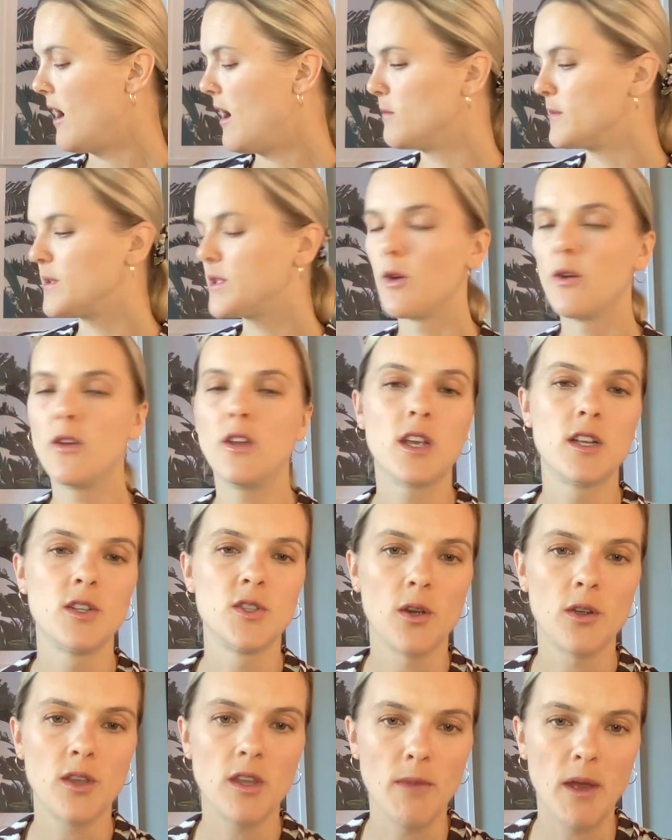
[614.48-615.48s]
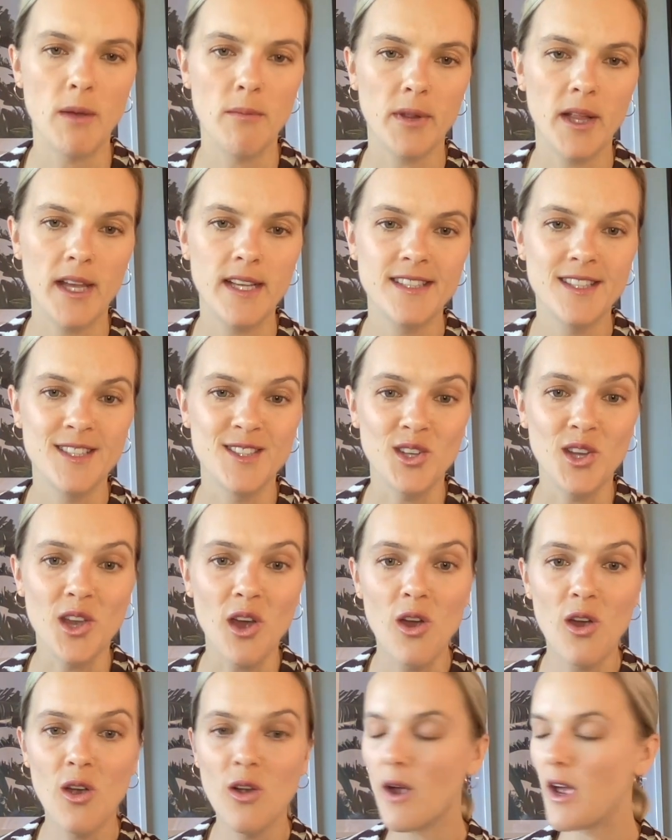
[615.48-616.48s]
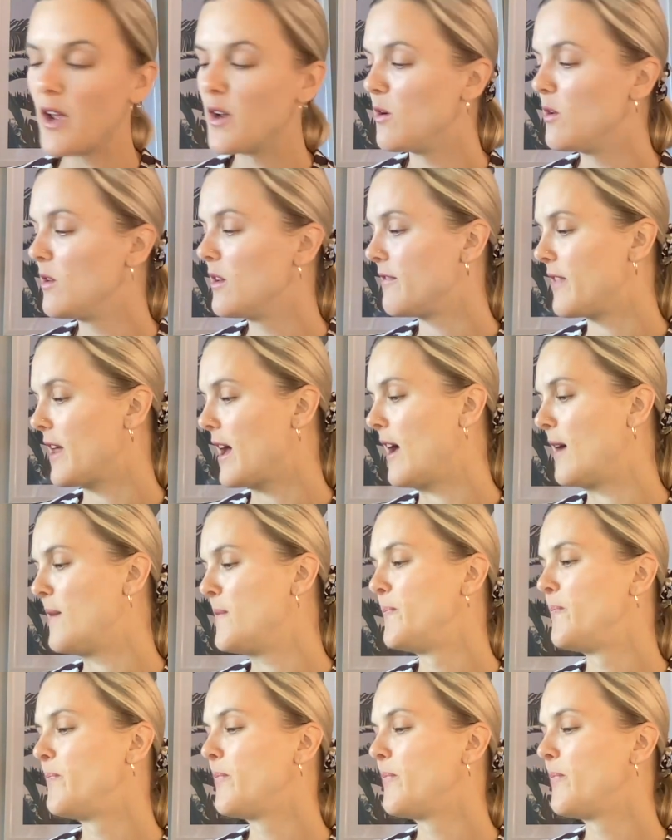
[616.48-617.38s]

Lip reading: So you can document places you go and all of that.